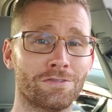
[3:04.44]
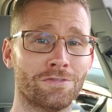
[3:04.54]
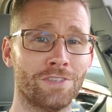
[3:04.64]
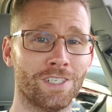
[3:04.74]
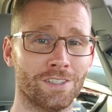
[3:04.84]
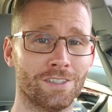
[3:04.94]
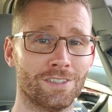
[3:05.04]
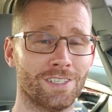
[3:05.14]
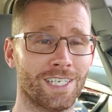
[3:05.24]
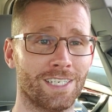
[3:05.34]

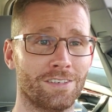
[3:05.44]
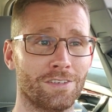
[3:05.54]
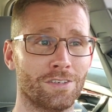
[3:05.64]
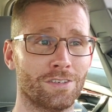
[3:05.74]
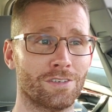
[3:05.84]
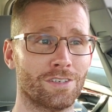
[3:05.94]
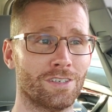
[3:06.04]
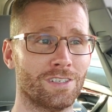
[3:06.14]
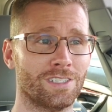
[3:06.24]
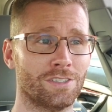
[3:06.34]
feel like you're
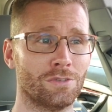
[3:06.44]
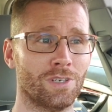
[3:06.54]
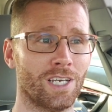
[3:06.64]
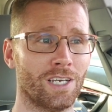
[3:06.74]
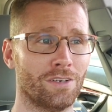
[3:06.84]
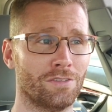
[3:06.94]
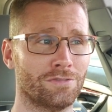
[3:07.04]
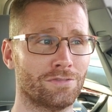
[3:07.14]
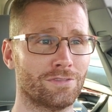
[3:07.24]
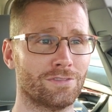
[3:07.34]
going to have,
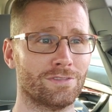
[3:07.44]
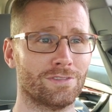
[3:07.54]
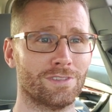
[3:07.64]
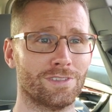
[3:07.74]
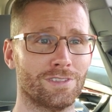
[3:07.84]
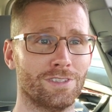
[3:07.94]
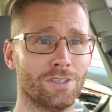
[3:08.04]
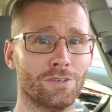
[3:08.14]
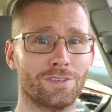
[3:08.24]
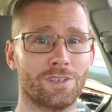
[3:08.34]
you
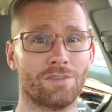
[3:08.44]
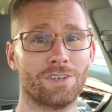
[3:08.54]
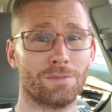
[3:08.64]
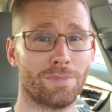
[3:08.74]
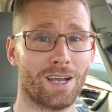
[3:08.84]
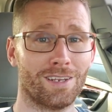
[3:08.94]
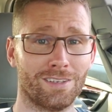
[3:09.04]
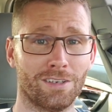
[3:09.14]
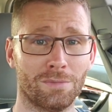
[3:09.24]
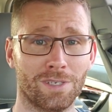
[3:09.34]
know, the governing body
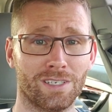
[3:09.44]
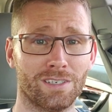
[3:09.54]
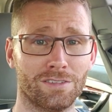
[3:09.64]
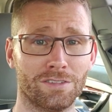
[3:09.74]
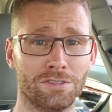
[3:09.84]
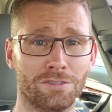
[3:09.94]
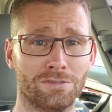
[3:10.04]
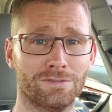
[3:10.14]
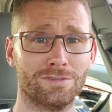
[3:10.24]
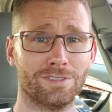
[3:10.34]
come and get you.
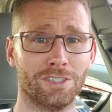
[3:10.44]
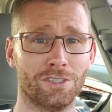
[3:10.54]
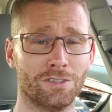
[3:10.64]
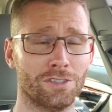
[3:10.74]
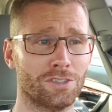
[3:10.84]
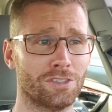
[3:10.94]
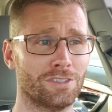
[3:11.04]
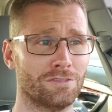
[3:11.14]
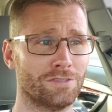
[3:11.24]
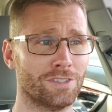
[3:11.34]
You know, you
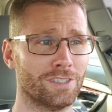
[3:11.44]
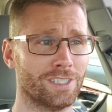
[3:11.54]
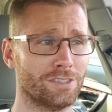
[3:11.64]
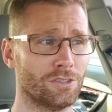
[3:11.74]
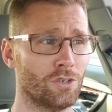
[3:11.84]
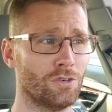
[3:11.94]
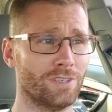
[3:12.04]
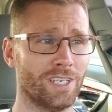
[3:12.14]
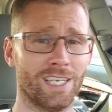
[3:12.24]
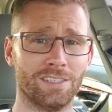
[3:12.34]
shouldn't feel like
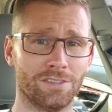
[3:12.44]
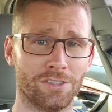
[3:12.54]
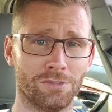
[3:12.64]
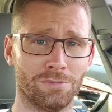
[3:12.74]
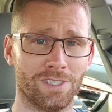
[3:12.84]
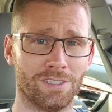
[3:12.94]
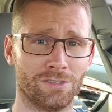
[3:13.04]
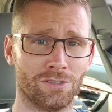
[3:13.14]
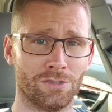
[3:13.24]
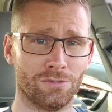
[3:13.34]
Jehovah hates you
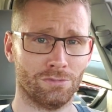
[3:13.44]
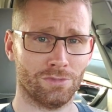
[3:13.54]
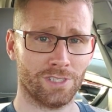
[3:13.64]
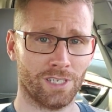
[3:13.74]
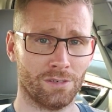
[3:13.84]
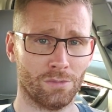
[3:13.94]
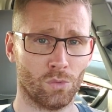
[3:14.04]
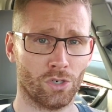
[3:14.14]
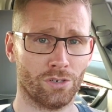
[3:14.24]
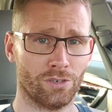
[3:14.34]
because you said a
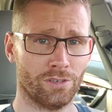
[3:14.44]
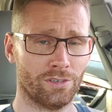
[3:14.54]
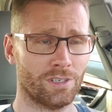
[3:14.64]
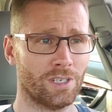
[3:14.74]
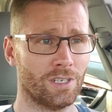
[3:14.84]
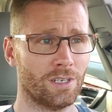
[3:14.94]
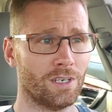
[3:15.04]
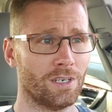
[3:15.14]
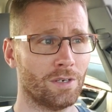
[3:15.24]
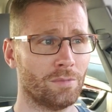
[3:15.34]
word.
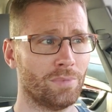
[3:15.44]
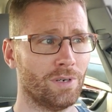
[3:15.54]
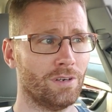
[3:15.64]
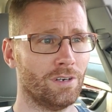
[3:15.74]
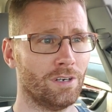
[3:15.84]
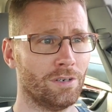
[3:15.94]
But